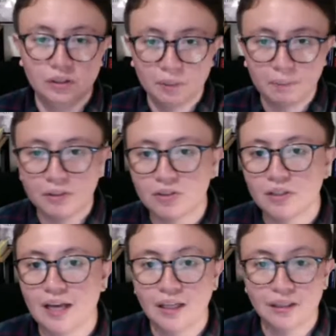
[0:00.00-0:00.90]
your
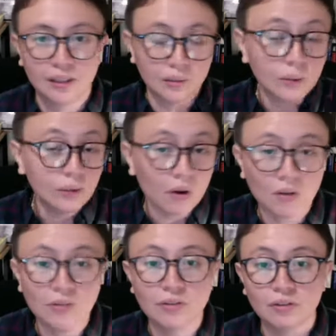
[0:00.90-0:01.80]
personality, will
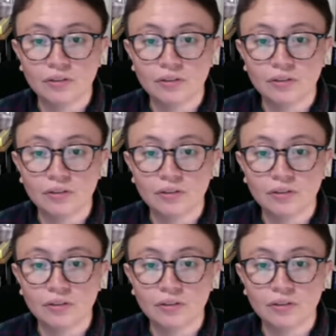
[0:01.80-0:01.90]
also